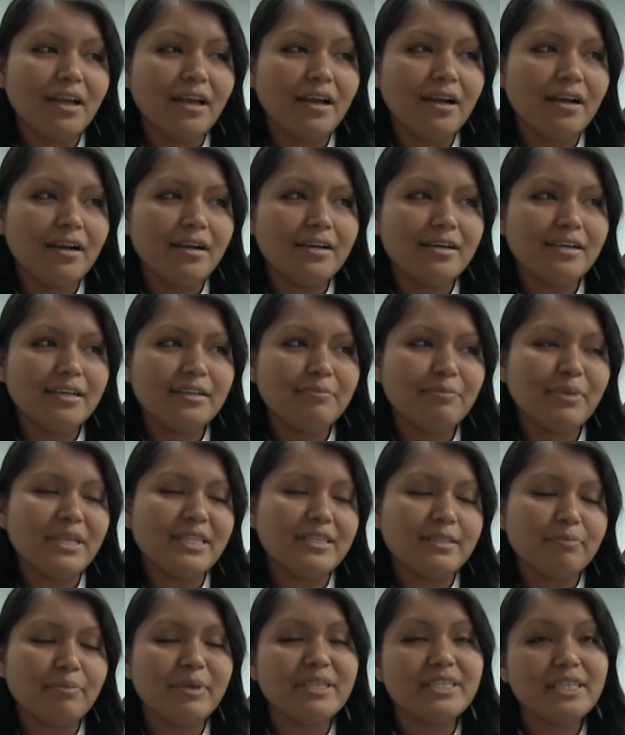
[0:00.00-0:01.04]
Uh,
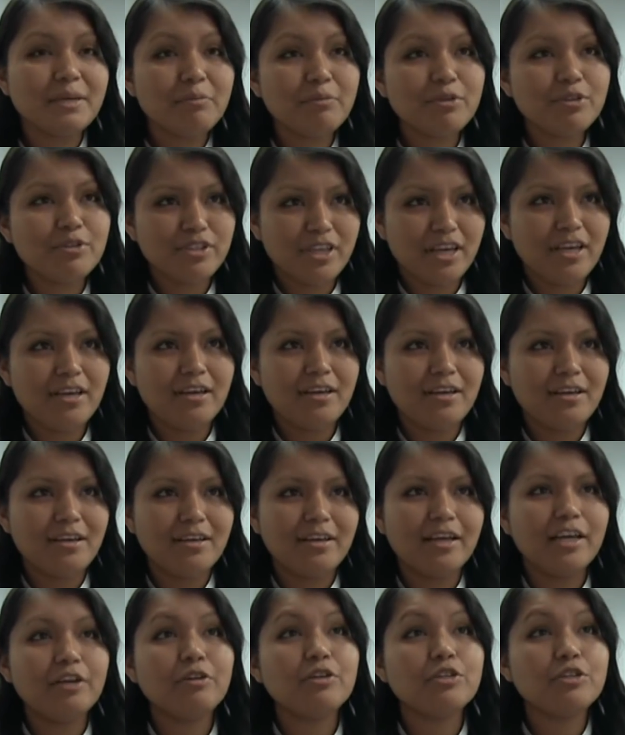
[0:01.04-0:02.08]
because we now
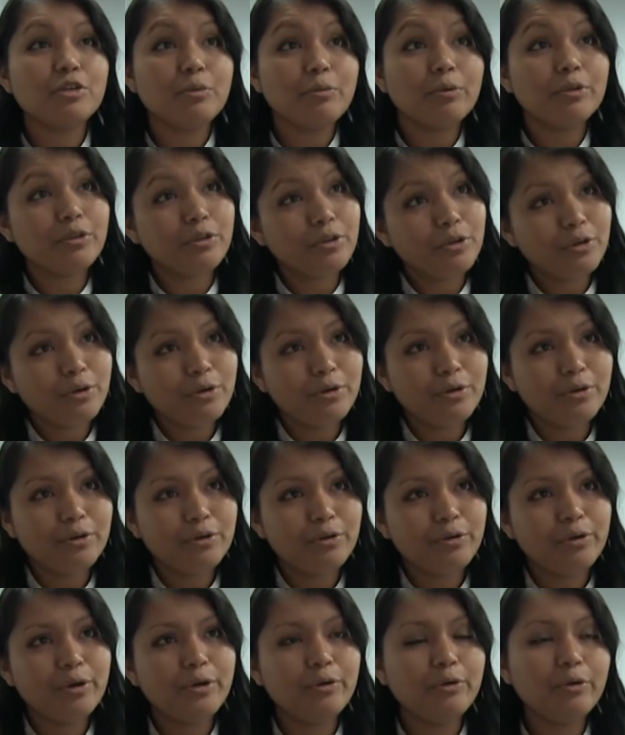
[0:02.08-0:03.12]
believe that our vote doesn't
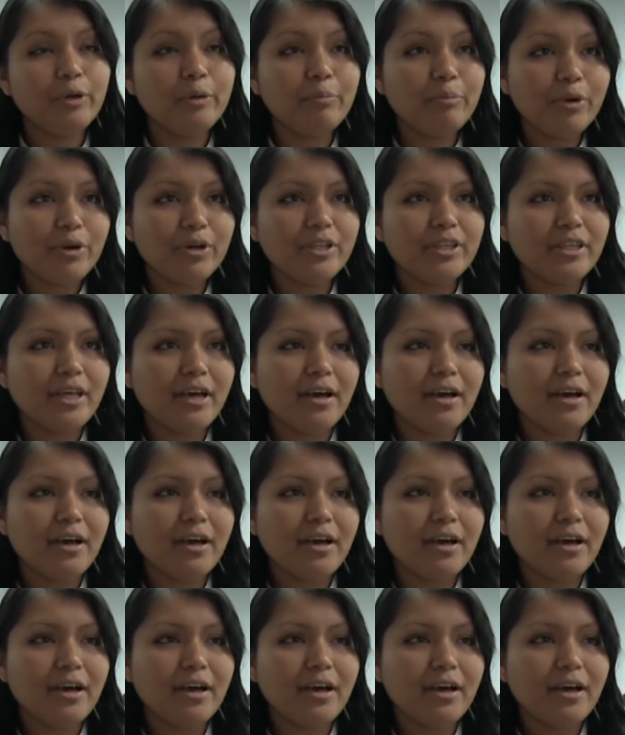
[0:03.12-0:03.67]
count,